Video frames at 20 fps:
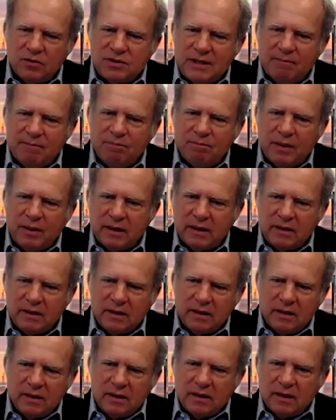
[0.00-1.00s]

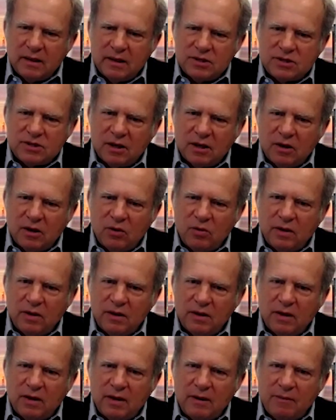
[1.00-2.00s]
to 10 billion,
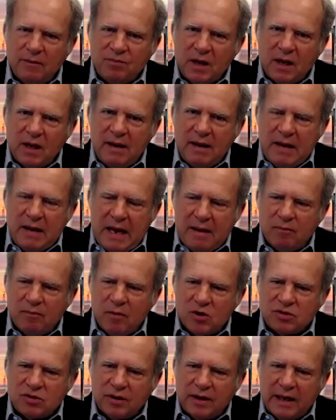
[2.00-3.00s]
and so
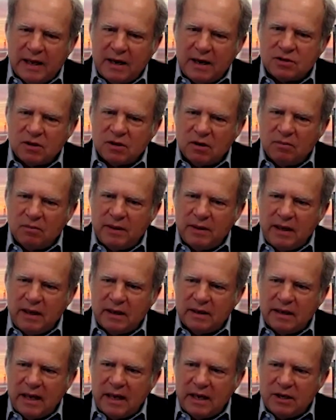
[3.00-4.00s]
and
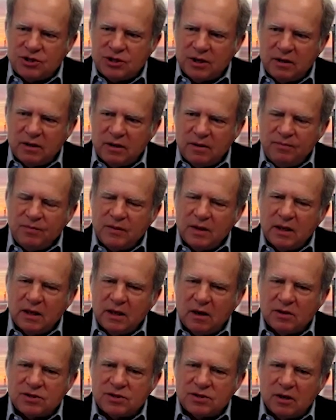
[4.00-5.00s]
most of that is going to be
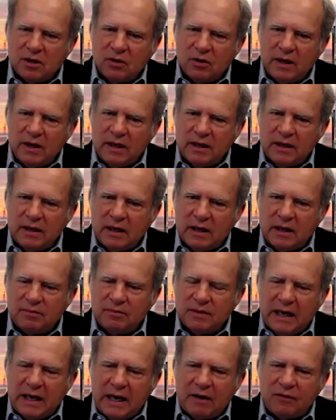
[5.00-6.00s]
in Asia and
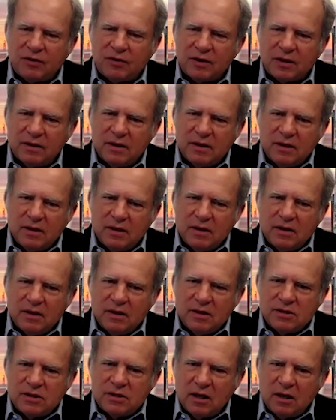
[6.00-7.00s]
also in
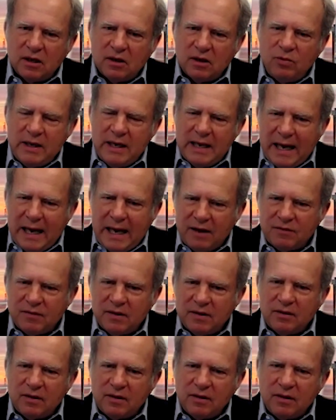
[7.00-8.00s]
Africa.
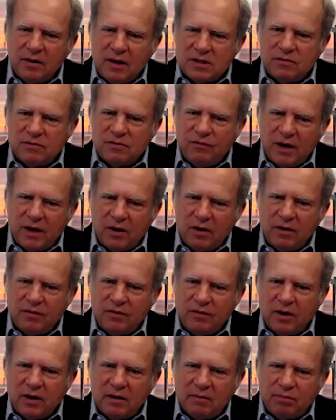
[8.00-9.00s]
So
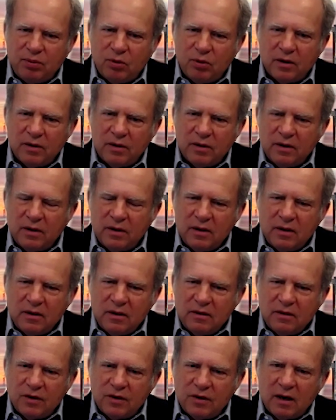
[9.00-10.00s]
it's very,
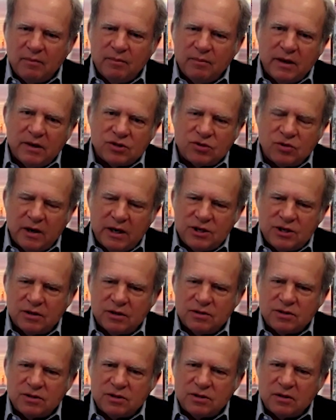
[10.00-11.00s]
very important for our
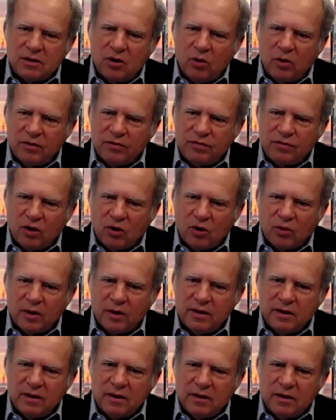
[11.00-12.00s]
administrations going
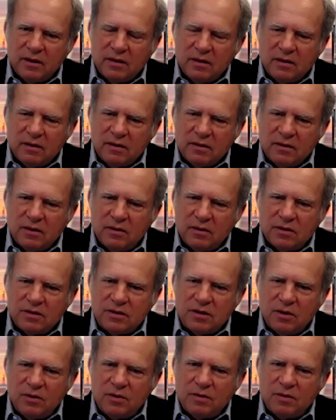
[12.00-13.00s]
forward
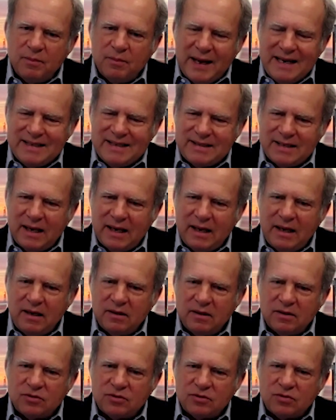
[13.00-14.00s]
to
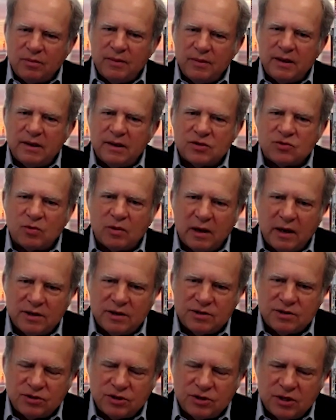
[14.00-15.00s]
maintain tremendous
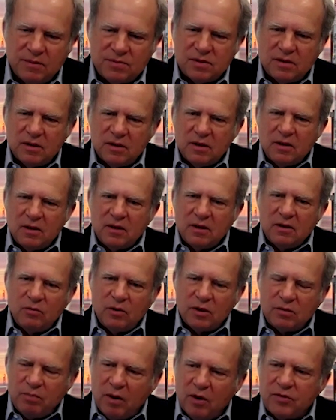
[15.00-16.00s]
relationships
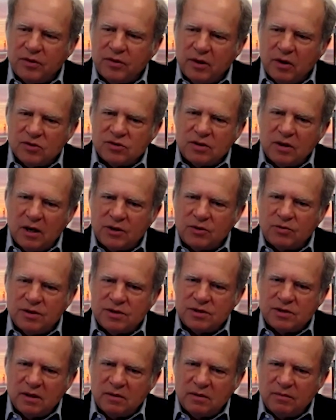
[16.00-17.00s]
with both of those
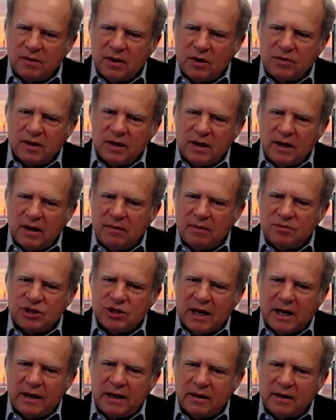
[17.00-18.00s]
countries, both
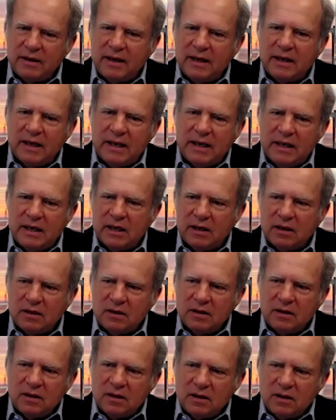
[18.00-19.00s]
China and India,
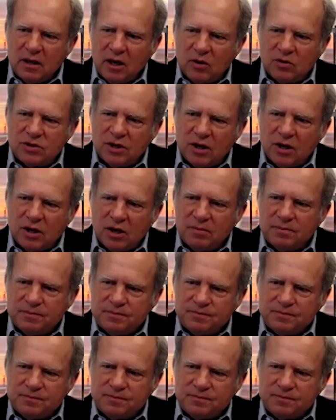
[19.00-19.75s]
long term.